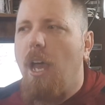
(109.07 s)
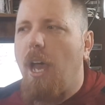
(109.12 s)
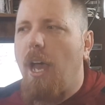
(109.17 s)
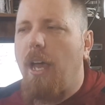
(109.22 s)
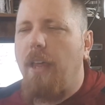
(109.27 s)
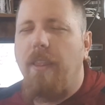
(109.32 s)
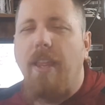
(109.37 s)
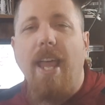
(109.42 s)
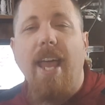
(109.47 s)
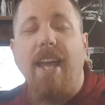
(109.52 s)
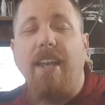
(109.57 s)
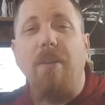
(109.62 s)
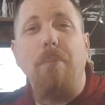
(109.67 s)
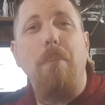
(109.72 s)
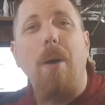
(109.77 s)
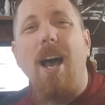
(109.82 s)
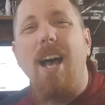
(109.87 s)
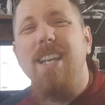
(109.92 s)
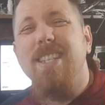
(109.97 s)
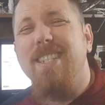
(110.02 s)
Uh, they had to
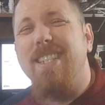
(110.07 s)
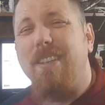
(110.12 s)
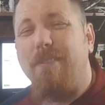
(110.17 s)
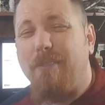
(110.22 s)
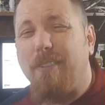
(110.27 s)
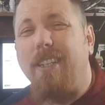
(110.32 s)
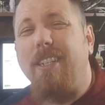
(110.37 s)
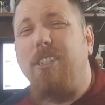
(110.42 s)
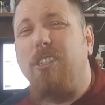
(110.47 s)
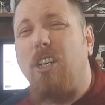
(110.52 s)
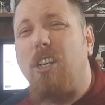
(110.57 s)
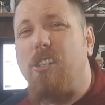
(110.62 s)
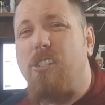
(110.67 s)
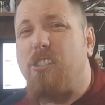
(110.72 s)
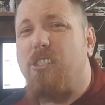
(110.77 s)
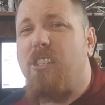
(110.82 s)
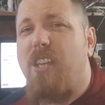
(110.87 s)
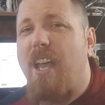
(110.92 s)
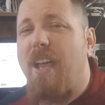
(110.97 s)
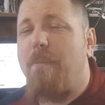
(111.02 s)
positively charge
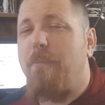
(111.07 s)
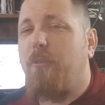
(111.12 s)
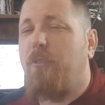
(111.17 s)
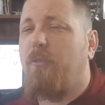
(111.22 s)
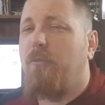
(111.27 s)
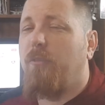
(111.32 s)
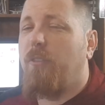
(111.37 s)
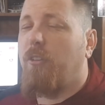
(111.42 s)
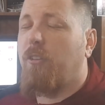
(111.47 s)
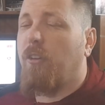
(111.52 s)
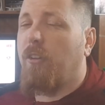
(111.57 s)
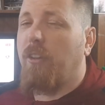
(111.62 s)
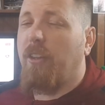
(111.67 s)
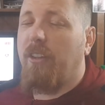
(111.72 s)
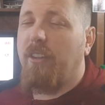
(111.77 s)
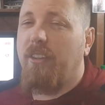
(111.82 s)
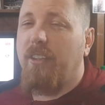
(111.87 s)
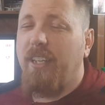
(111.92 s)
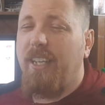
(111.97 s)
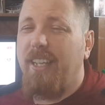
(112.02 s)
slime so
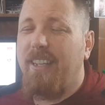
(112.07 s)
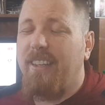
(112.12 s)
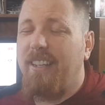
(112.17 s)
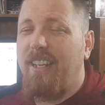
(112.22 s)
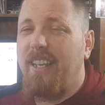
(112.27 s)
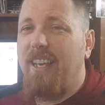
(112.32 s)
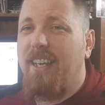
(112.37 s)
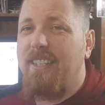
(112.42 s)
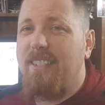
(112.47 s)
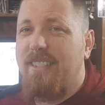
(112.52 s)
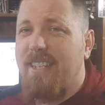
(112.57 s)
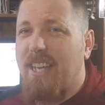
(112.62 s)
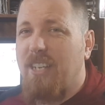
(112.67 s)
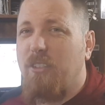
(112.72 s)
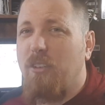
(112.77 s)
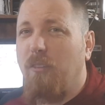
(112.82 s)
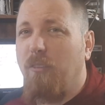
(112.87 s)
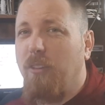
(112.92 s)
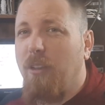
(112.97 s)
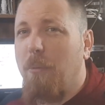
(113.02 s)
that, to get the uh,
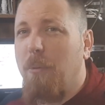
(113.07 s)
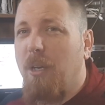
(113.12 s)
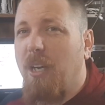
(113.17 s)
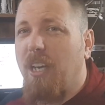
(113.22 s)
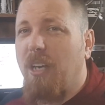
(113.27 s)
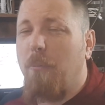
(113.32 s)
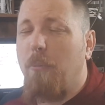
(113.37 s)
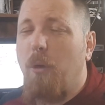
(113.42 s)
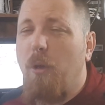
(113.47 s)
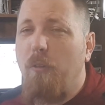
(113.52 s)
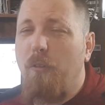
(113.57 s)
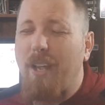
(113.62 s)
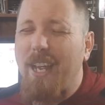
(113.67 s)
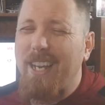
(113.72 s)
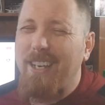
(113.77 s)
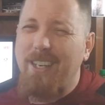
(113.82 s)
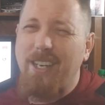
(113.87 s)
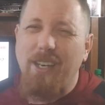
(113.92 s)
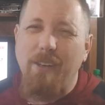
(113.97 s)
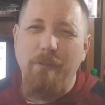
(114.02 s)
Statue of Liberty to move
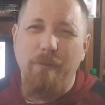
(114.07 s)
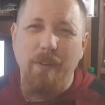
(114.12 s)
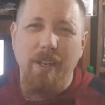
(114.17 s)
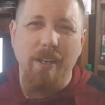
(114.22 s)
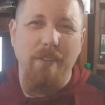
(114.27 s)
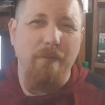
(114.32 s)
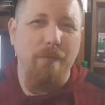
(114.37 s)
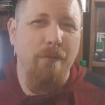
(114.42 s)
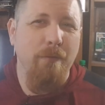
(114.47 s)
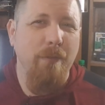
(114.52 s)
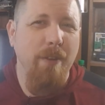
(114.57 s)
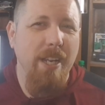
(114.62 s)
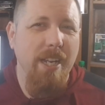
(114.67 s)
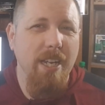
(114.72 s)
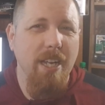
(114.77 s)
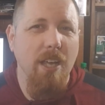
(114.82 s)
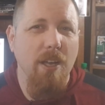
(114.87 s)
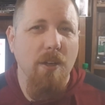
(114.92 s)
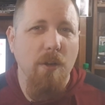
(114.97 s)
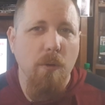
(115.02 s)
and to defeat
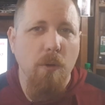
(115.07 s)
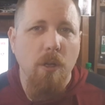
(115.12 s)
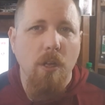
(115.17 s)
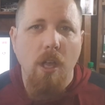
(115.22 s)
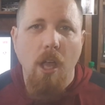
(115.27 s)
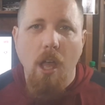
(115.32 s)
Vigo.